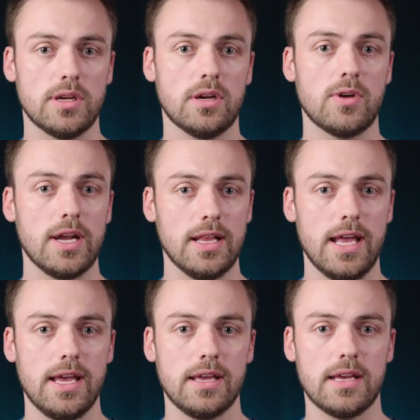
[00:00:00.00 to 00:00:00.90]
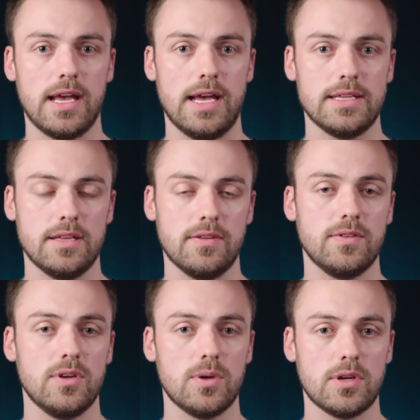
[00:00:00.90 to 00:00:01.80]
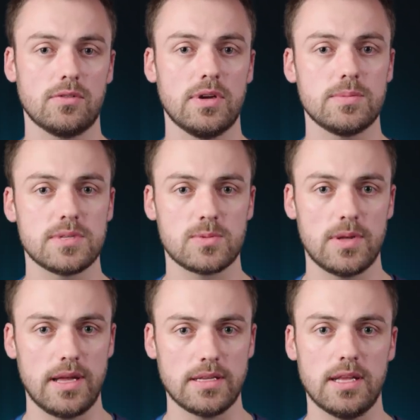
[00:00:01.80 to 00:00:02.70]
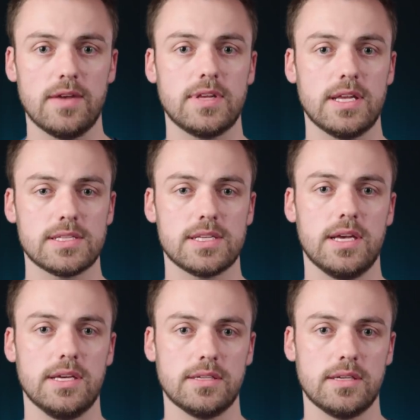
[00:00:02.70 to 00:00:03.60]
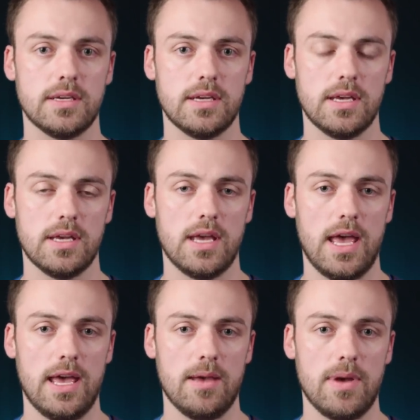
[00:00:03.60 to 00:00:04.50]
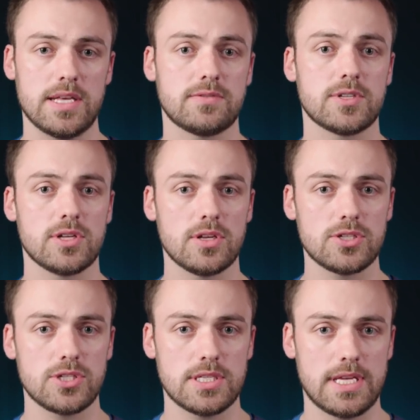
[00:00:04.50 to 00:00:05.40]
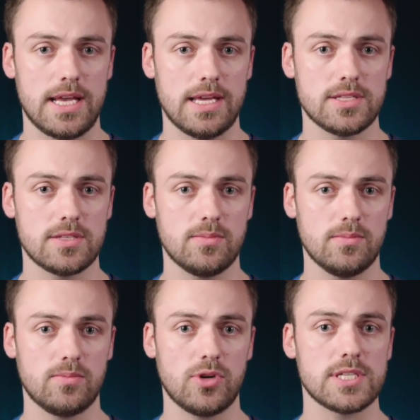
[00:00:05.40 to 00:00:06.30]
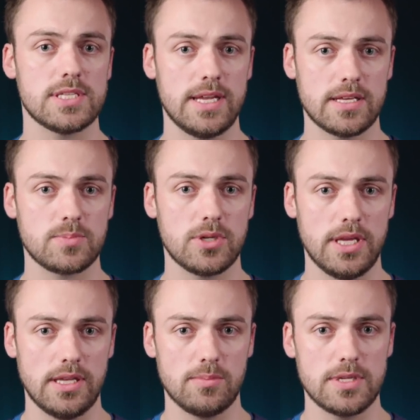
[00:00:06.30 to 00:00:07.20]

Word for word: on her right leg and then a few in her ribs as well on the left-hand side. Um, as a result, she's had some prosthetics put in, a